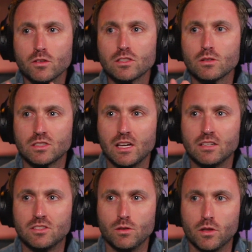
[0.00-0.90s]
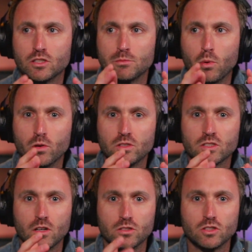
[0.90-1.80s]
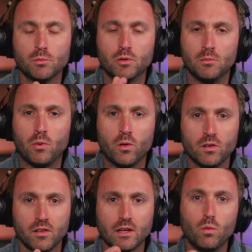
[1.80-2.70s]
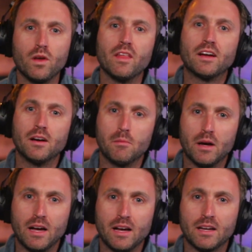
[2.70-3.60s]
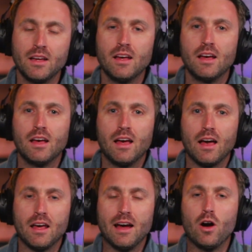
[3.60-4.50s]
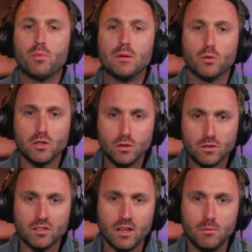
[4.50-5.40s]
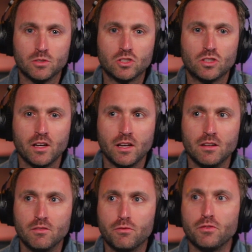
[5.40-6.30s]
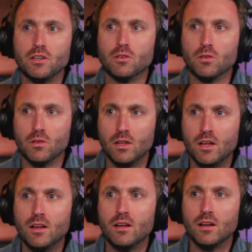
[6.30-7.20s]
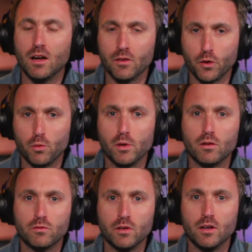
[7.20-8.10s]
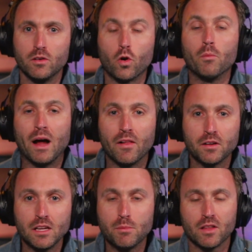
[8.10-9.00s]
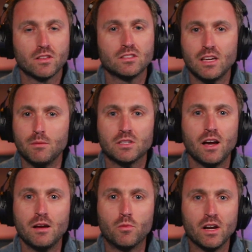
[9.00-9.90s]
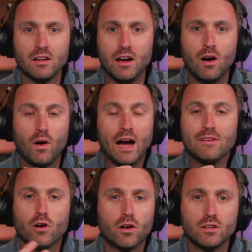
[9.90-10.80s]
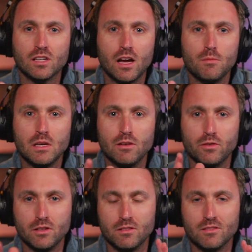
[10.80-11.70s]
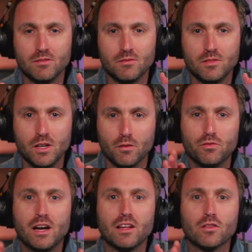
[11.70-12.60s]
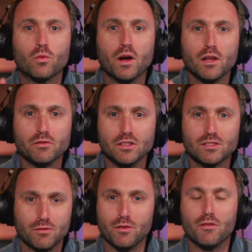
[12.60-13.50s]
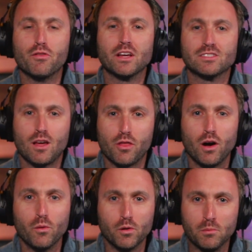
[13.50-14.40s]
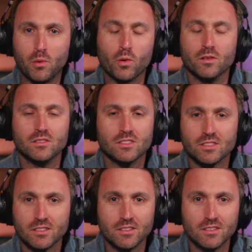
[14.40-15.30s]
also saying too that sports are super important, like when they come back and how people use them to try and feel a little bit of normality. But at the same time right now, I have a hard time even, you know, finding the relevance of things I thought were important